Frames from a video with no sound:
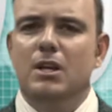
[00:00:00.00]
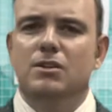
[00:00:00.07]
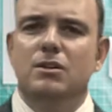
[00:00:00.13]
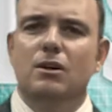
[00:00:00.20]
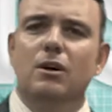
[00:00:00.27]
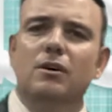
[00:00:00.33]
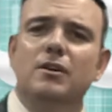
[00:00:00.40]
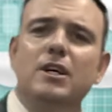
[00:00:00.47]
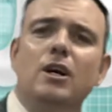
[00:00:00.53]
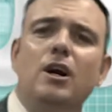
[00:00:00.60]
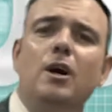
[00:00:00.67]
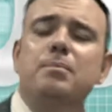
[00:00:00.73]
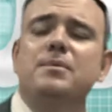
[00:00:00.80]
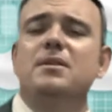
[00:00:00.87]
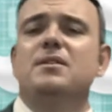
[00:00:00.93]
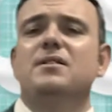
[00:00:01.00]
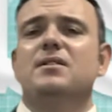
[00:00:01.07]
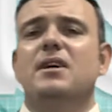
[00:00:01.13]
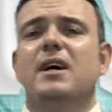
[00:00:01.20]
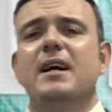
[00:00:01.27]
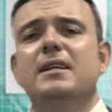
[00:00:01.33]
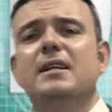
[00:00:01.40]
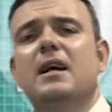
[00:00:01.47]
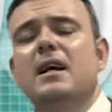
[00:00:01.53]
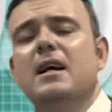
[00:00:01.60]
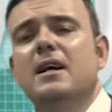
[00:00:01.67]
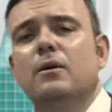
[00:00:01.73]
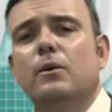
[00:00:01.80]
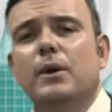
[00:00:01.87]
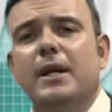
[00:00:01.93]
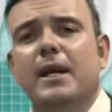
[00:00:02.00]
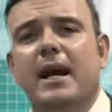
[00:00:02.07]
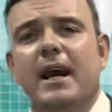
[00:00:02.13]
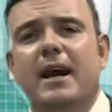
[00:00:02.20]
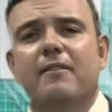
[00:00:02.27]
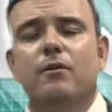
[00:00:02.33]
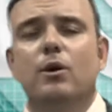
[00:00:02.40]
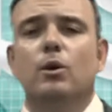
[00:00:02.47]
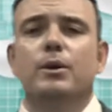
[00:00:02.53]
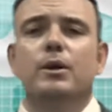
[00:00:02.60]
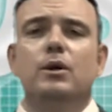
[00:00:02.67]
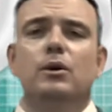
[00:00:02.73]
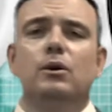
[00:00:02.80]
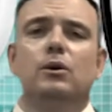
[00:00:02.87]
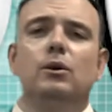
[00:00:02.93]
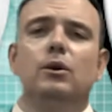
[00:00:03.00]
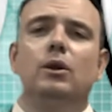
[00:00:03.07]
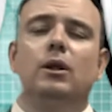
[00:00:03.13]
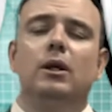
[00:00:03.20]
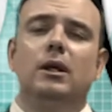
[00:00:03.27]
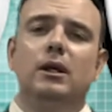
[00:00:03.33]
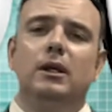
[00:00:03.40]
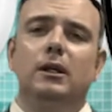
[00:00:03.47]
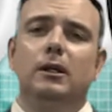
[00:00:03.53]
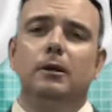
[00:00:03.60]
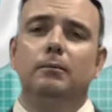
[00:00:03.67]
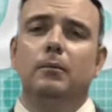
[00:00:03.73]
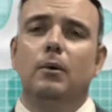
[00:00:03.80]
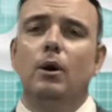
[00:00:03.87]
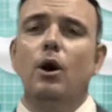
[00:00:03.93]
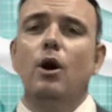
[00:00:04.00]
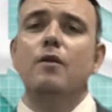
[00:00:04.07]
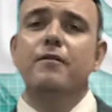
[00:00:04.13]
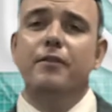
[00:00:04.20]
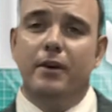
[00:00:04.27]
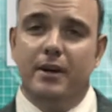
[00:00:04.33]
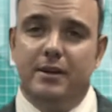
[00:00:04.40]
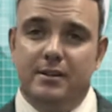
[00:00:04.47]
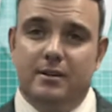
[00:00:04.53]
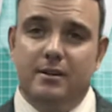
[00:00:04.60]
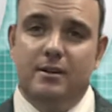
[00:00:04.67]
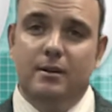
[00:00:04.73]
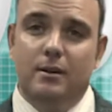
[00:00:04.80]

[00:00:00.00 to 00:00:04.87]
So on the opposite side, we have what we call um, overt.